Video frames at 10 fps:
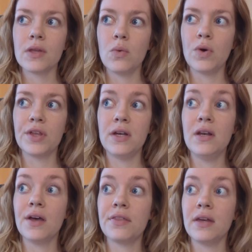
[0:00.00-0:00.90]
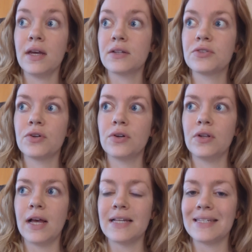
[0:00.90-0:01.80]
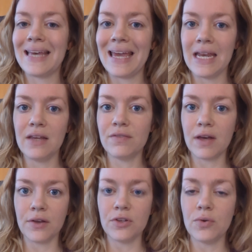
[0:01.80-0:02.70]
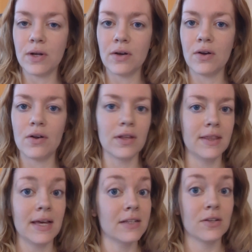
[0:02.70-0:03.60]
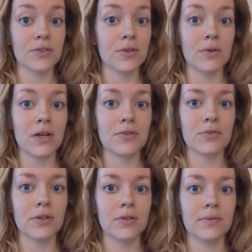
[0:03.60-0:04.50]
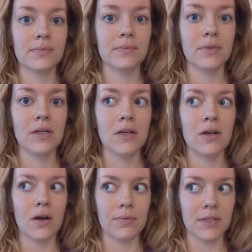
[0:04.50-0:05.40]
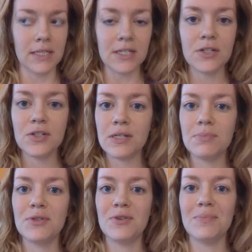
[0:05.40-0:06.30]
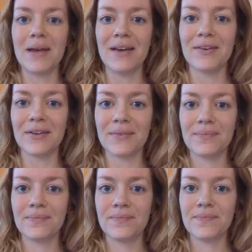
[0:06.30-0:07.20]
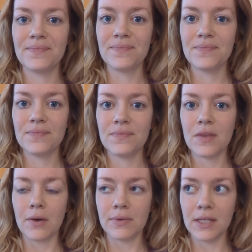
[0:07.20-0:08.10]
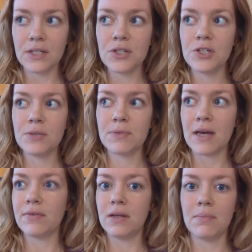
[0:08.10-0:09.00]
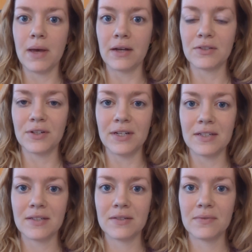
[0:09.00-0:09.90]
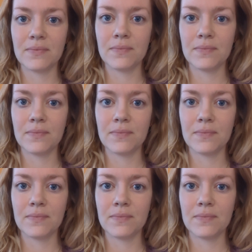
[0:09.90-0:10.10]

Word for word: well, then nothing external has any value at all. And that's also not true. Our relationships do matter. Our relationships have an impact on us.